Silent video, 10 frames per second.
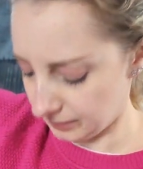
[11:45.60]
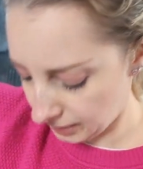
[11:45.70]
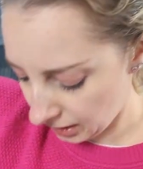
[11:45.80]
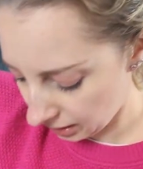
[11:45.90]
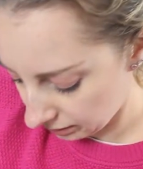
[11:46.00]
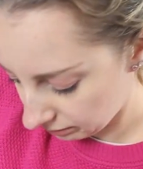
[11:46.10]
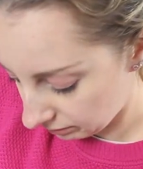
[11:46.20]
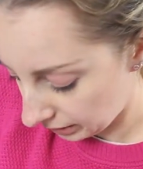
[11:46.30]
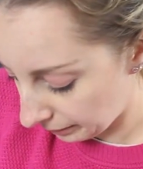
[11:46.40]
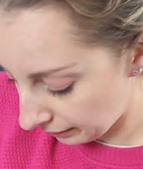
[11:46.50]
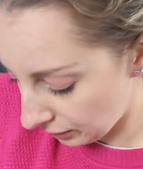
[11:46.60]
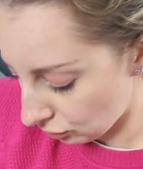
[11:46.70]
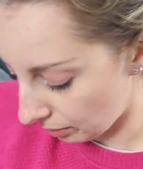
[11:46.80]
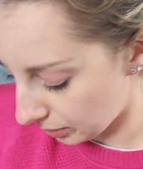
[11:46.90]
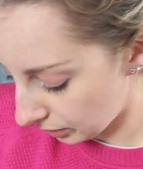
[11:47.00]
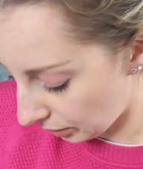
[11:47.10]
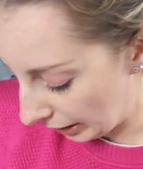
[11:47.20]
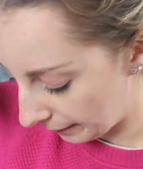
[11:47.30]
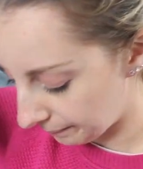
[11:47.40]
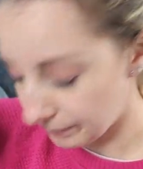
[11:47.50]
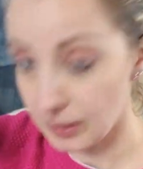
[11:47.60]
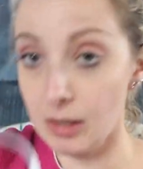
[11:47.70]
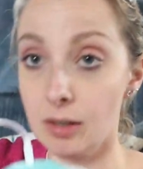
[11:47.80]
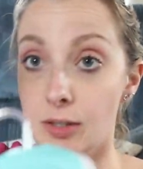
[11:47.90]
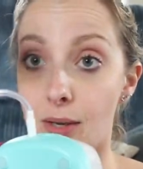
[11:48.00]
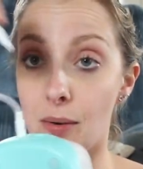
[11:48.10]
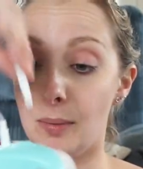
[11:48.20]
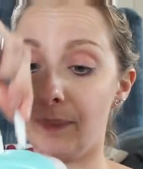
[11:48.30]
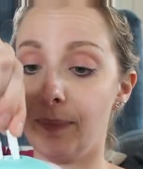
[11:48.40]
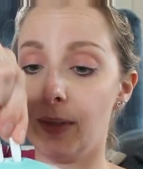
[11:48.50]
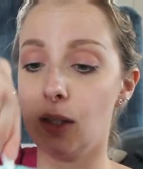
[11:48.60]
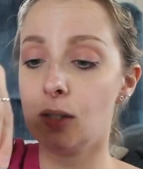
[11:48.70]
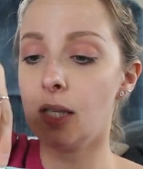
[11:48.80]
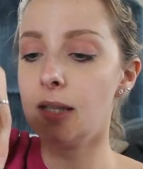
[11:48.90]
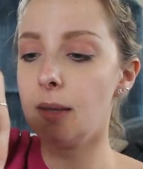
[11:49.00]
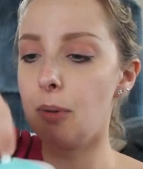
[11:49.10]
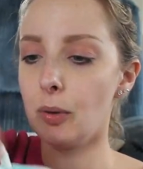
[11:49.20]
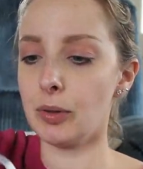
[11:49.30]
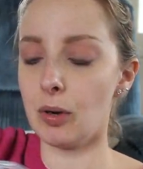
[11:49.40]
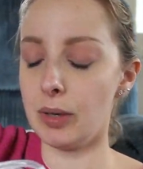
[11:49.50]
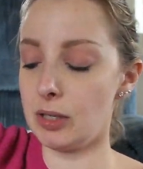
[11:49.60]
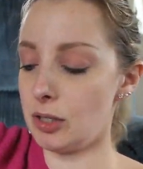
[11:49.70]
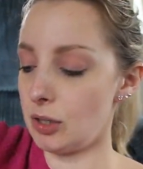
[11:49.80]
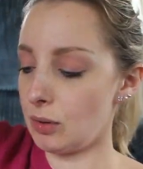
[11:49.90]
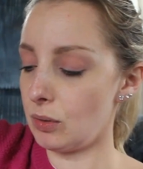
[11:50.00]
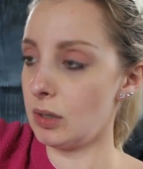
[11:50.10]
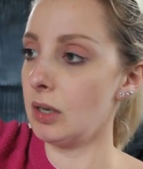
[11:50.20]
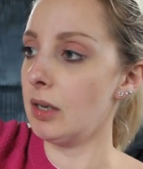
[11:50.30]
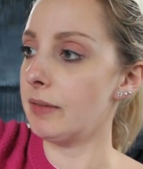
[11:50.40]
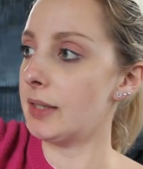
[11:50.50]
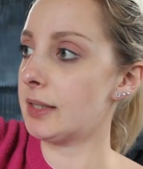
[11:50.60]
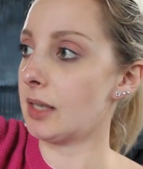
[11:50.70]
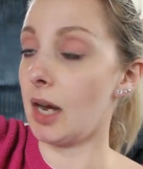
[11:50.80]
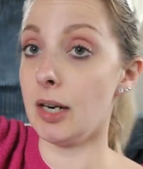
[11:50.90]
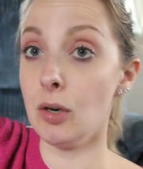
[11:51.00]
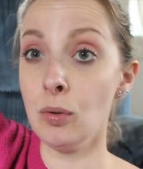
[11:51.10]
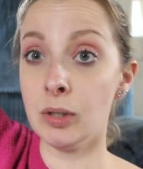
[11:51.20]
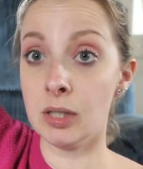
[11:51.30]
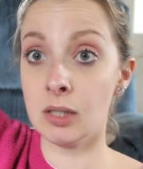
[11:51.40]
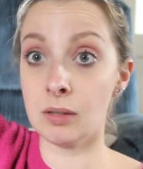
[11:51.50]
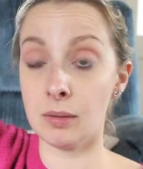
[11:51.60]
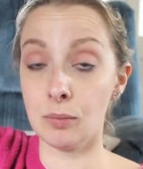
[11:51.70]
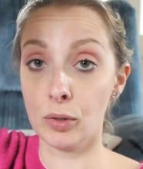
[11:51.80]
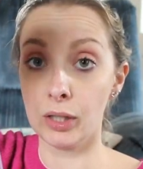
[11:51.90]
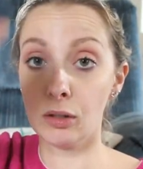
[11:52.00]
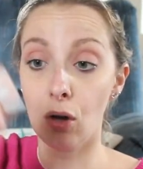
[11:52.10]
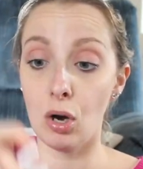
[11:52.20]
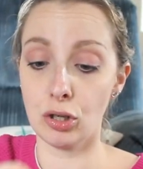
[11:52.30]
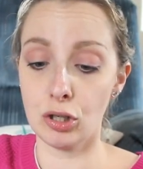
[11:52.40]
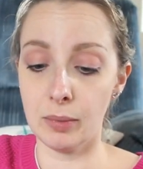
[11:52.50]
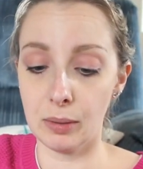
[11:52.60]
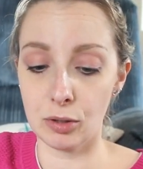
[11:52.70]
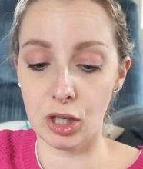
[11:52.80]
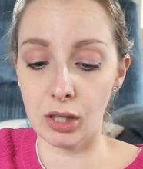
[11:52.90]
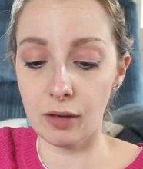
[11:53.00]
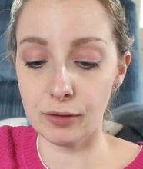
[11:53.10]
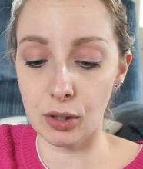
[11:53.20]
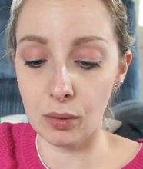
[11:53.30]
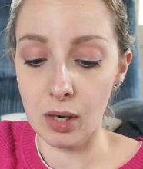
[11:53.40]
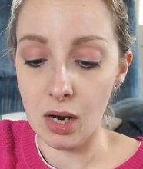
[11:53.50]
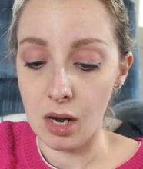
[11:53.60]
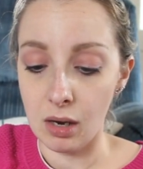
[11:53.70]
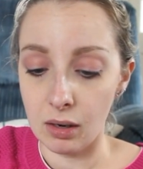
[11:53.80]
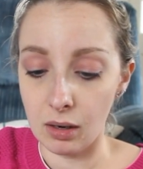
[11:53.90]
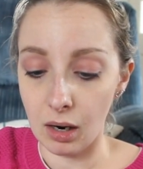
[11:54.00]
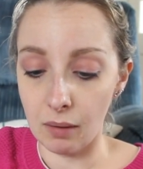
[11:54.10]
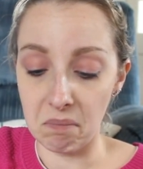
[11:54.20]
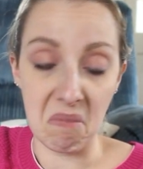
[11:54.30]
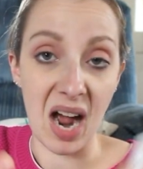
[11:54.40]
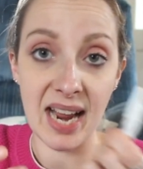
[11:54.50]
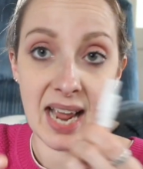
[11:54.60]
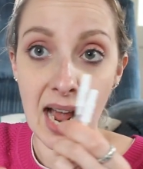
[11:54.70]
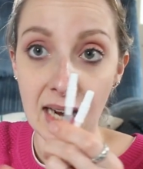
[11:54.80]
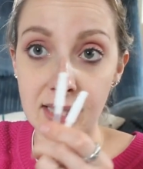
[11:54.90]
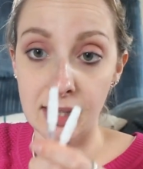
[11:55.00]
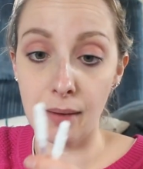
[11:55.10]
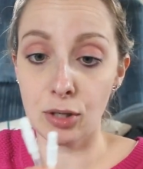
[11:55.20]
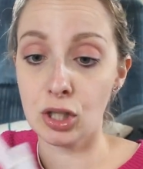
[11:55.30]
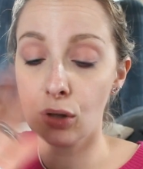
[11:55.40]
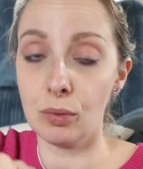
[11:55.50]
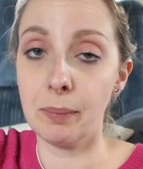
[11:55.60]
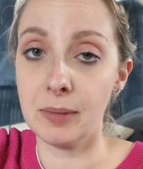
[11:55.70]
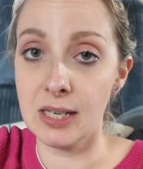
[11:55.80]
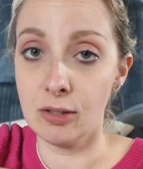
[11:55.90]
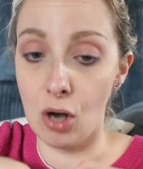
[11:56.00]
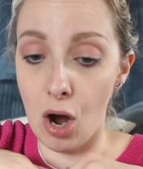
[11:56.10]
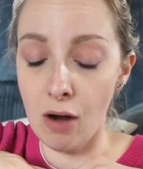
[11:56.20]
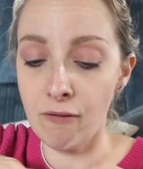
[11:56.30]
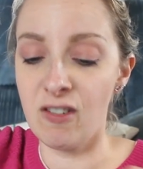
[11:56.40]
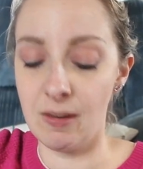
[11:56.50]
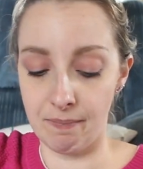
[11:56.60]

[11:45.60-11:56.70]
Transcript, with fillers: Ah, I'm having trouble. Okay. So, it looks like they both go into this side. Ooh, this is some really long tubing, which I love. So, my hack is I'm just going to rip these off.